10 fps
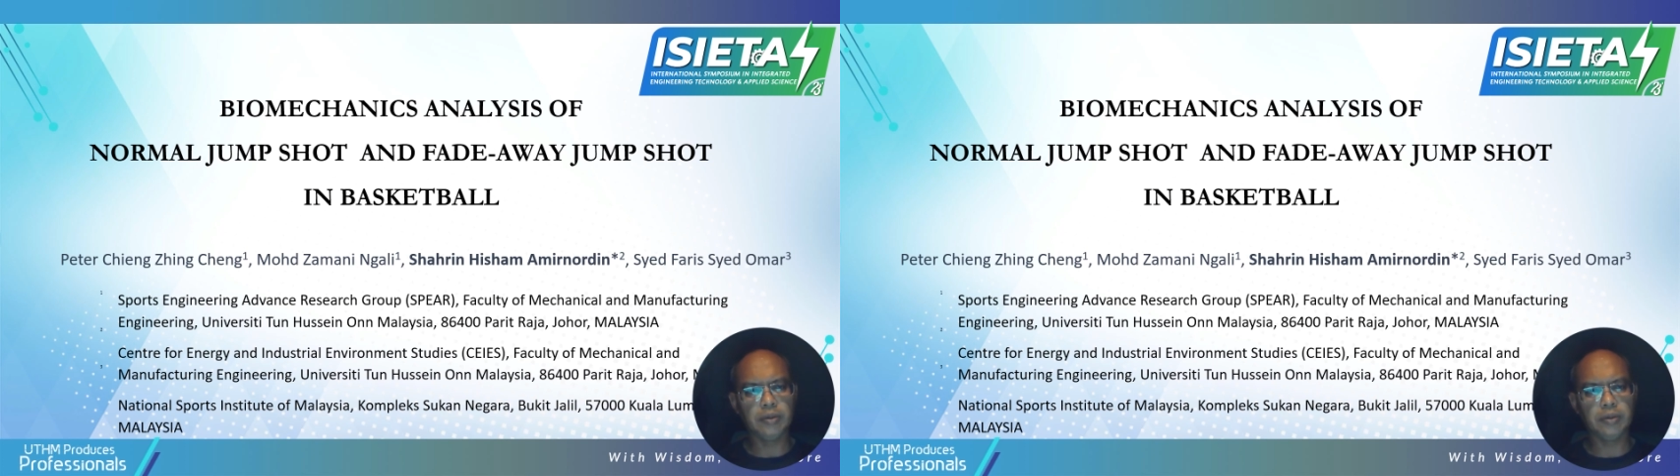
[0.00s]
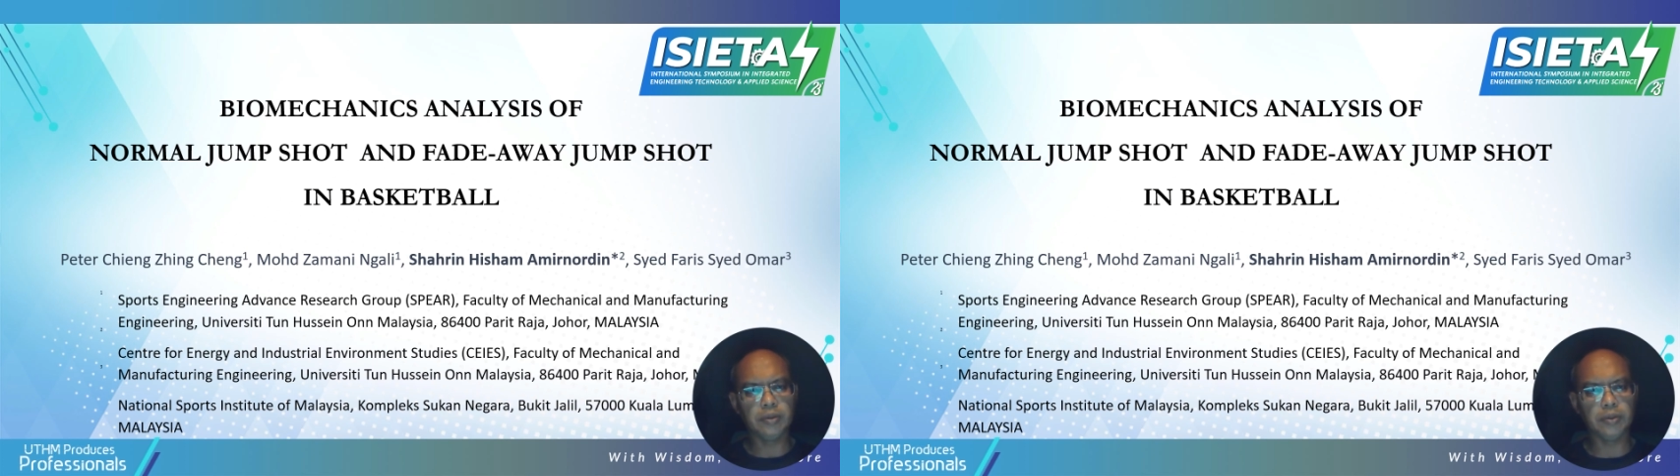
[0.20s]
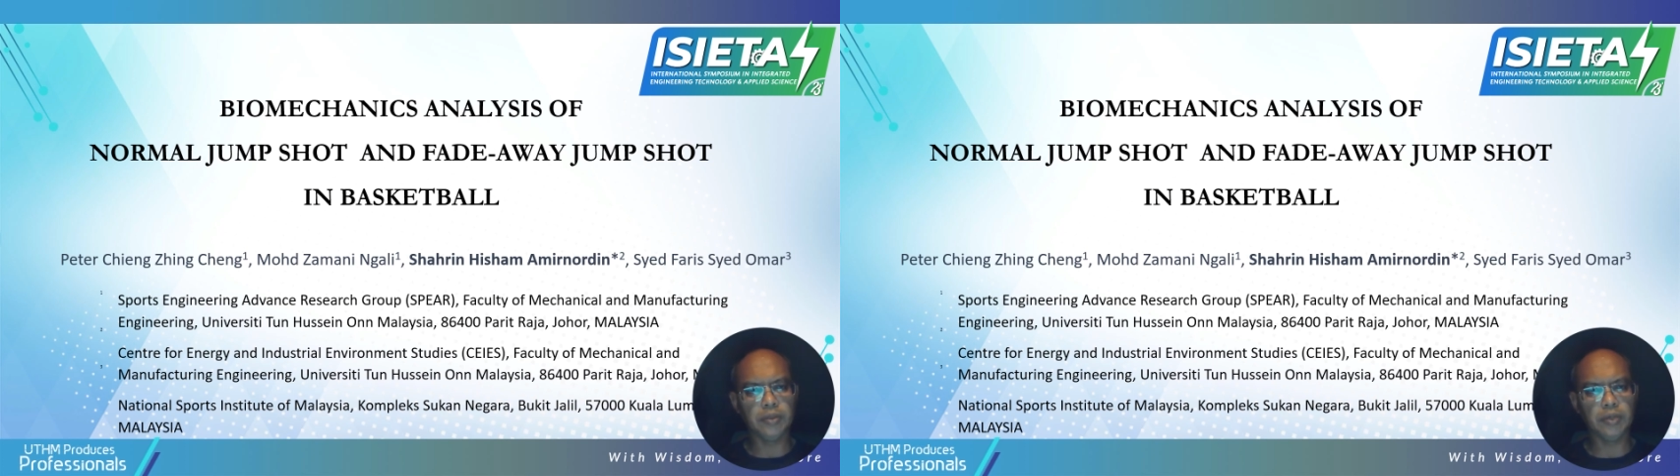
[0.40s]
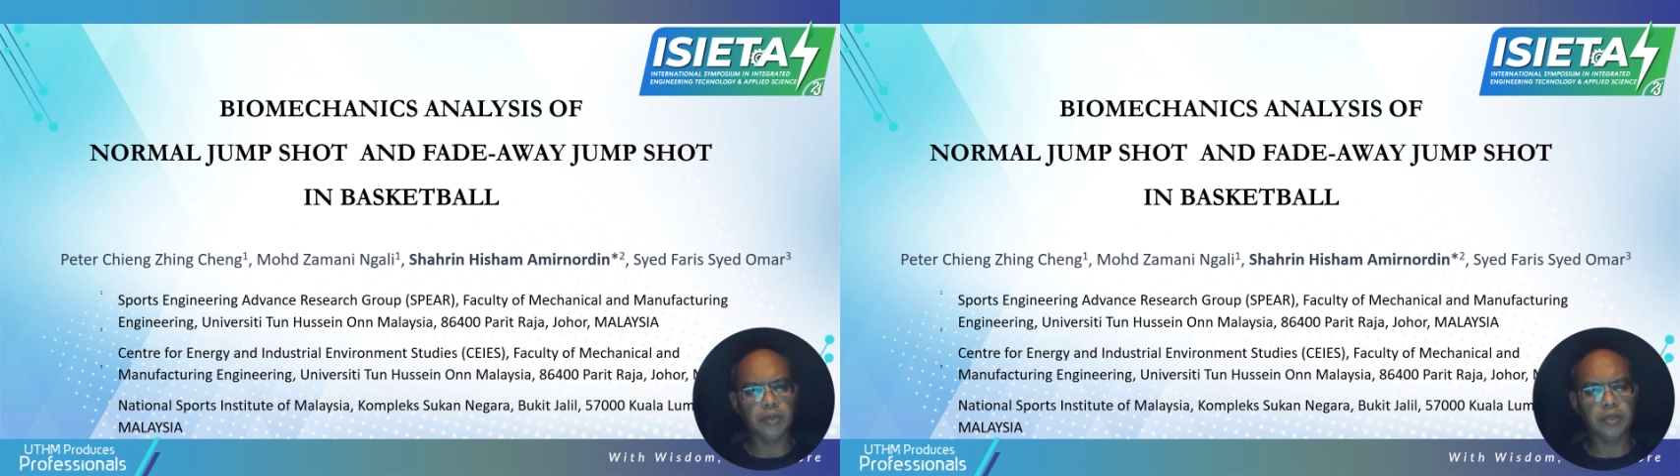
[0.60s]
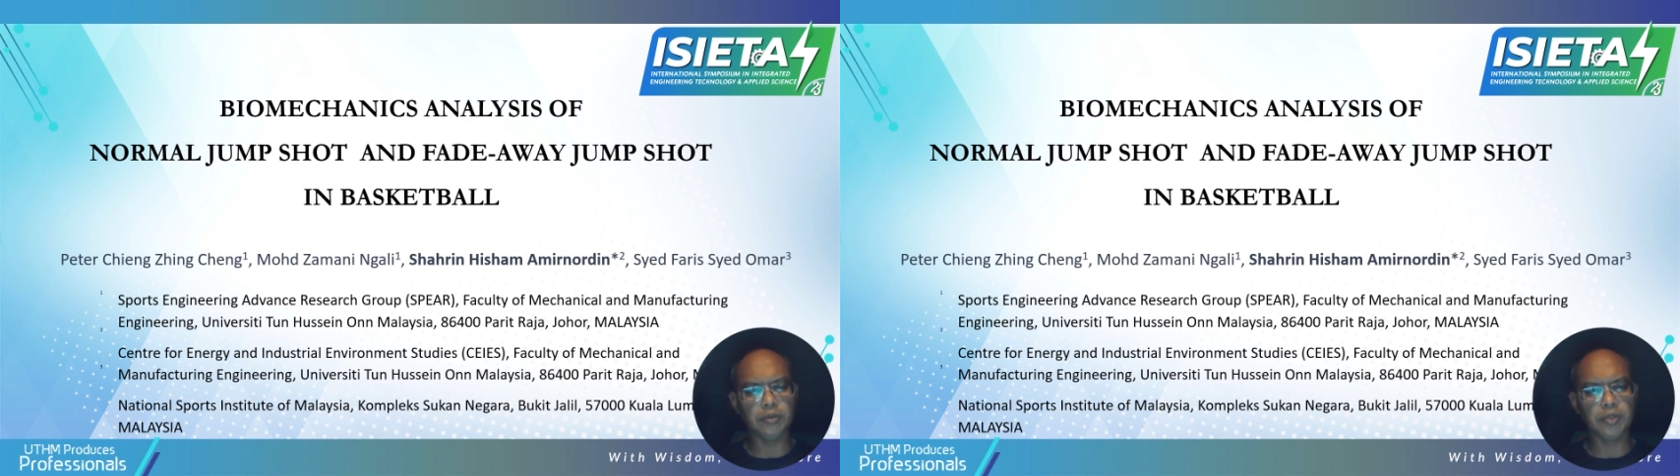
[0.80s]
So today I would
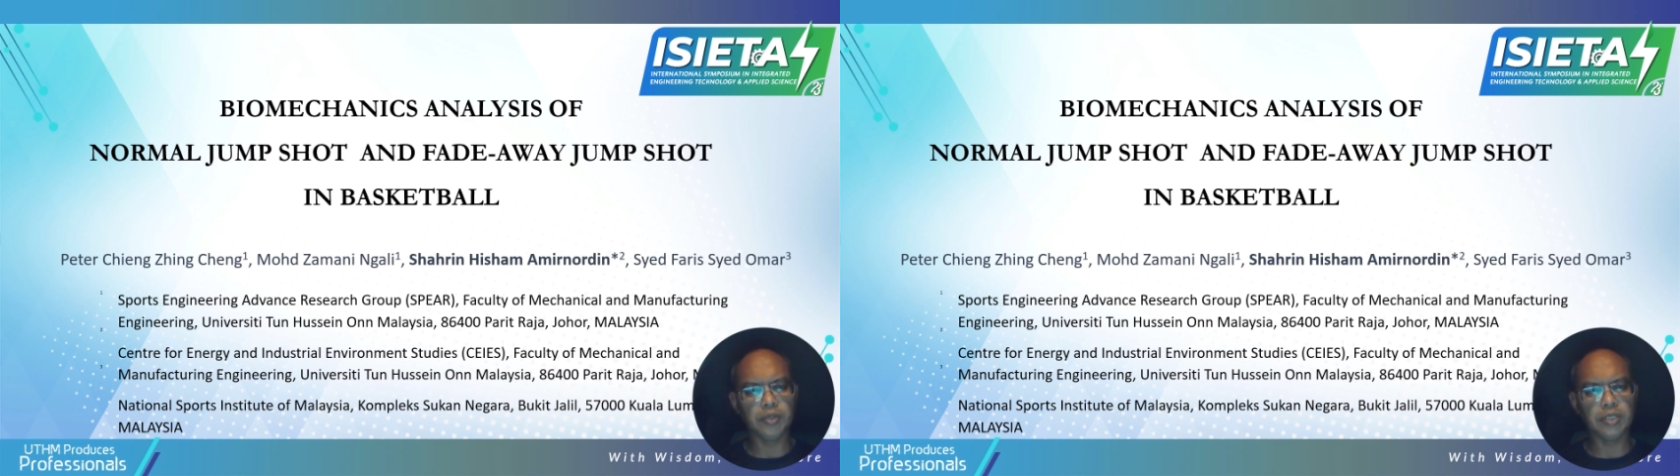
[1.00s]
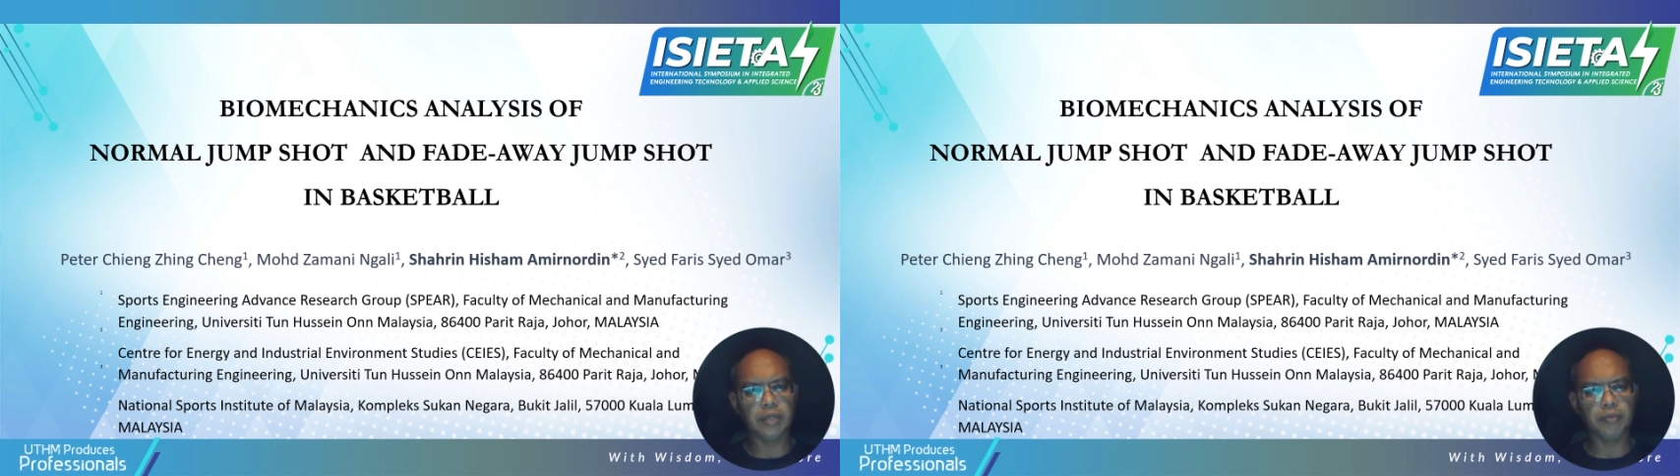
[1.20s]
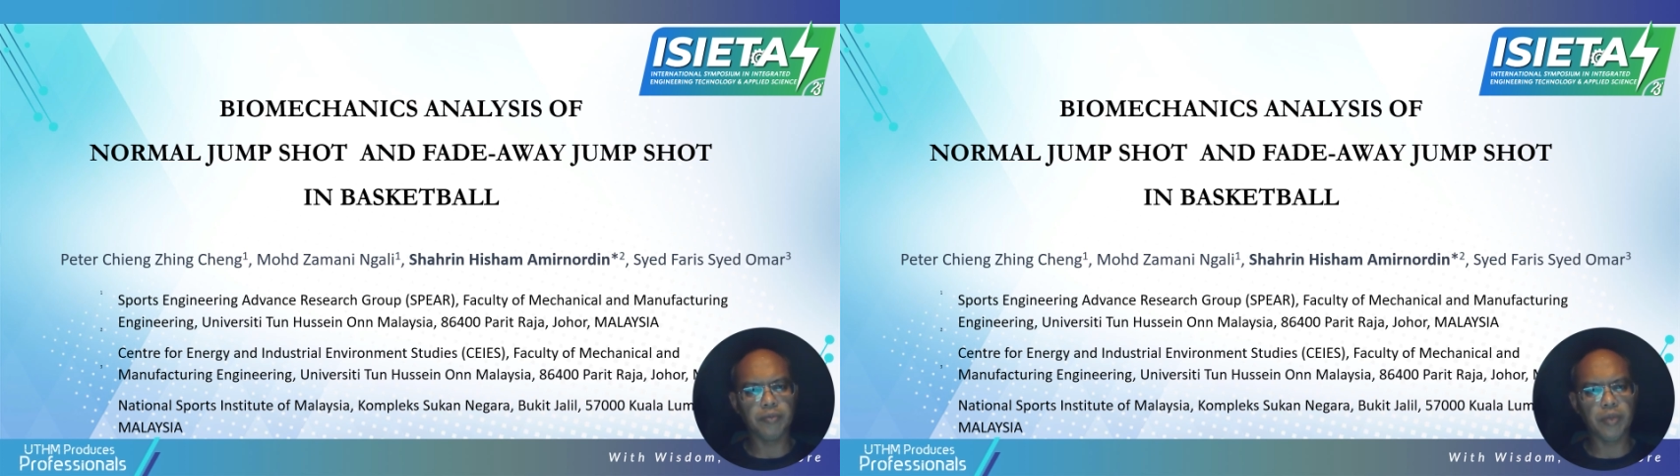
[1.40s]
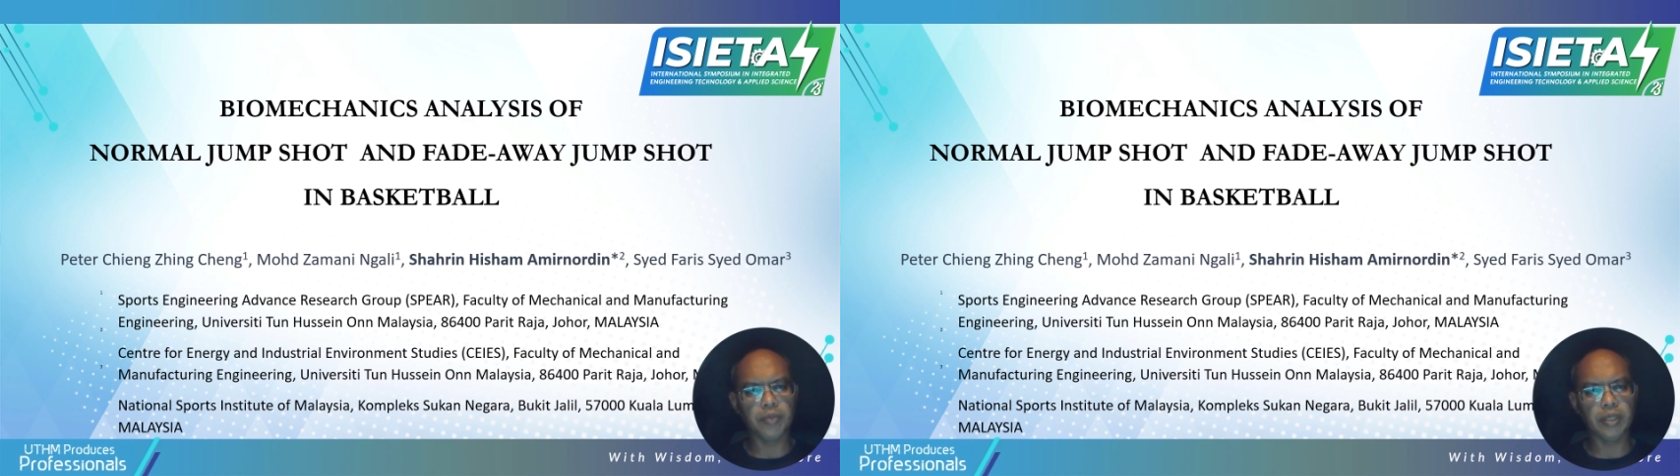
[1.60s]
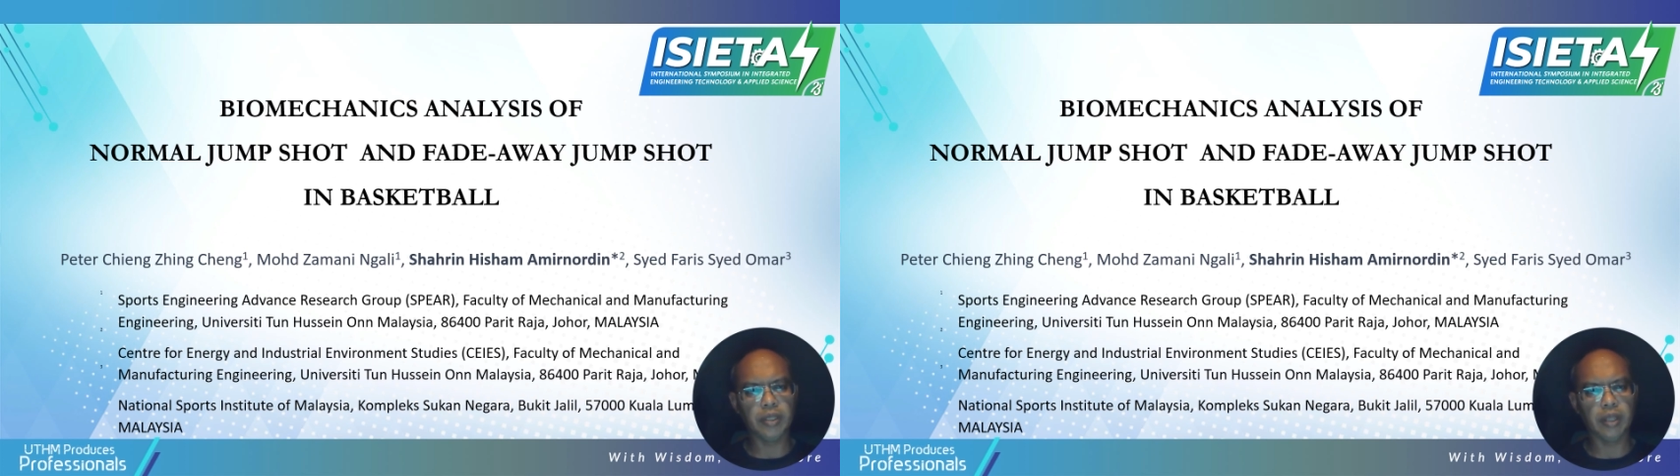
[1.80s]
like to present a paper
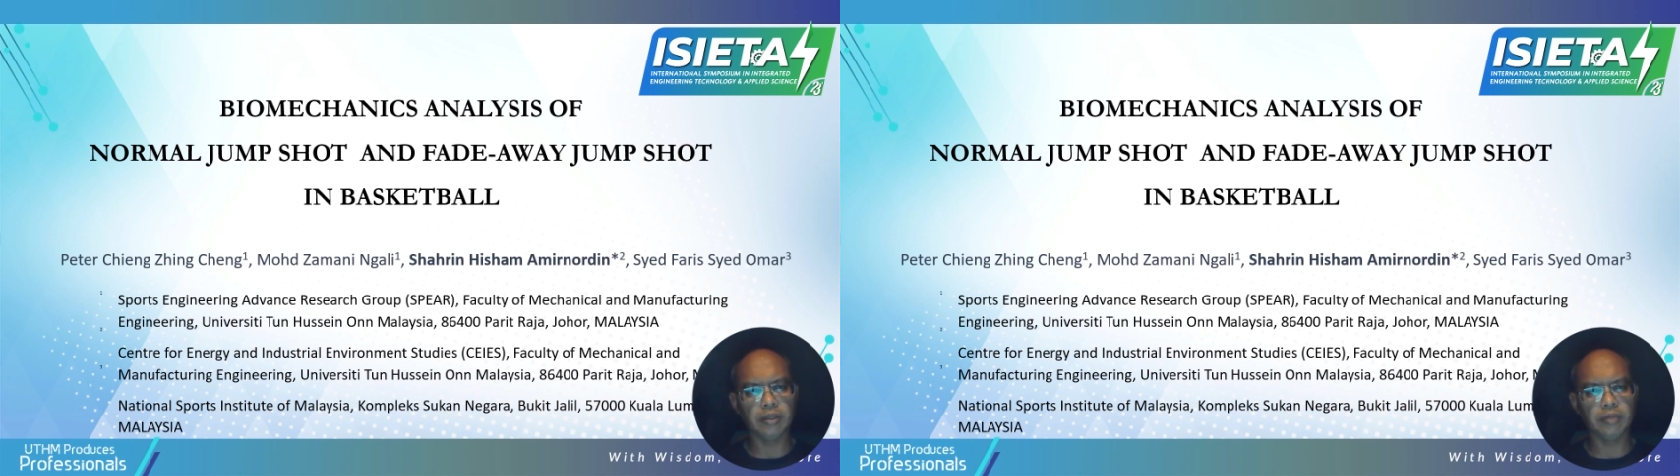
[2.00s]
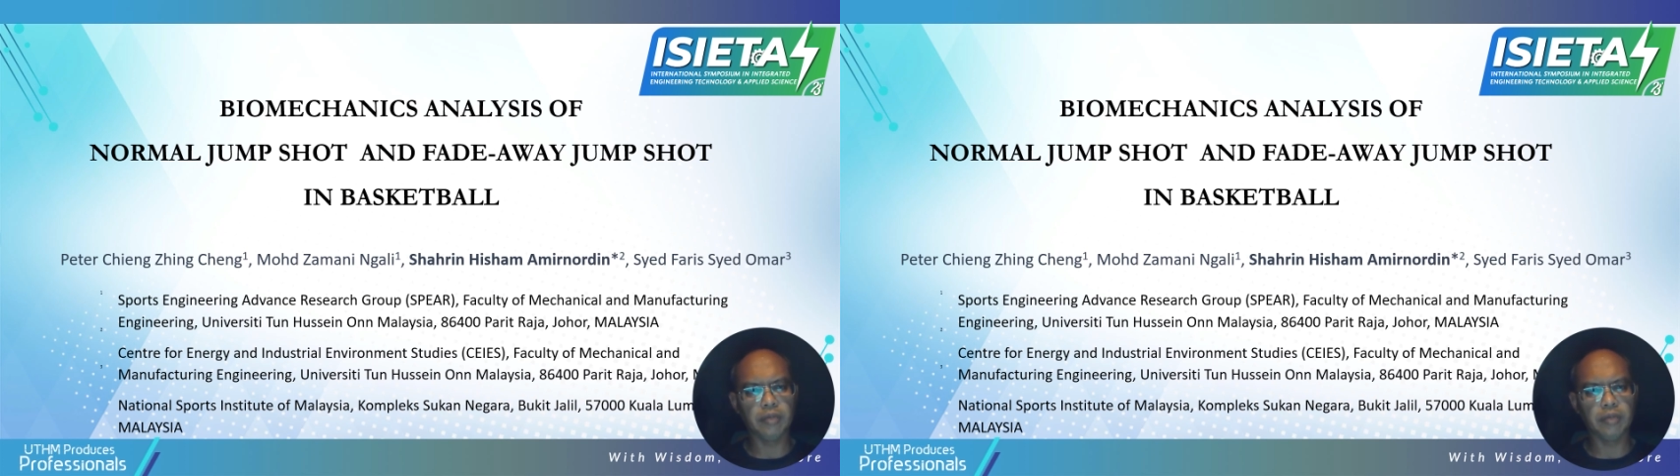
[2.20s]
entitled